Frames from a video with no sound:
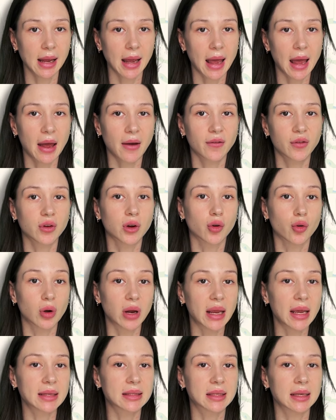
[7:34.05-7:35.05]
have
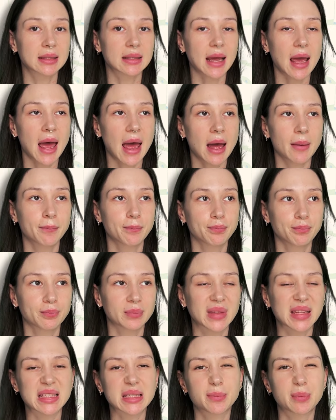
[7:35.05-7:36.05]
created a
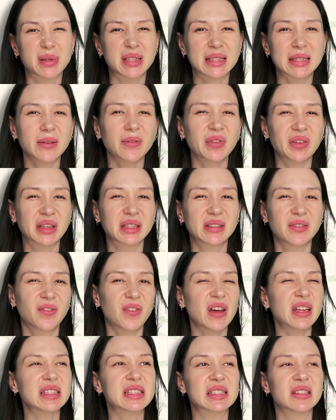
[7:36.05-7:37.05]
specific
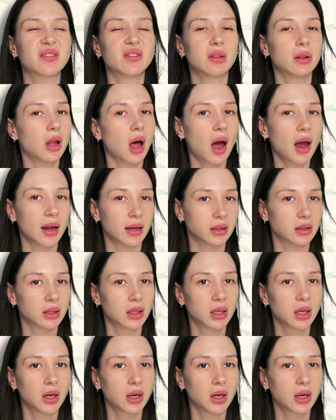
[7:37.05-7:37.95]
defensive line